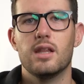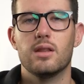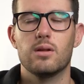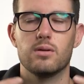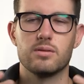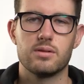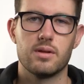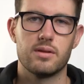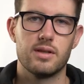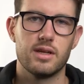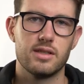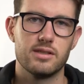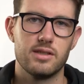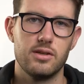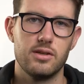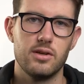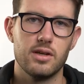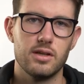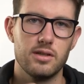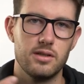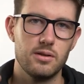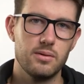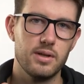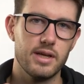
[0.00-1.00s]
Those are things that you
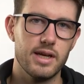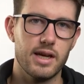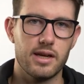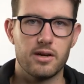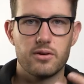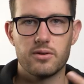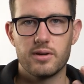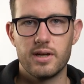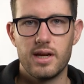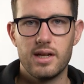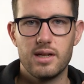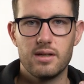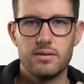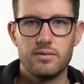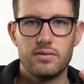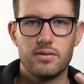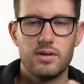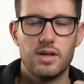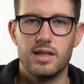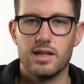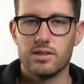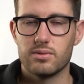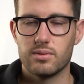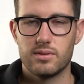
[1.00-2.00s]
can do to get creative,
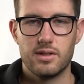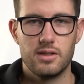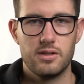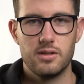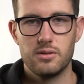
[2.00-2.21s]
and that's what they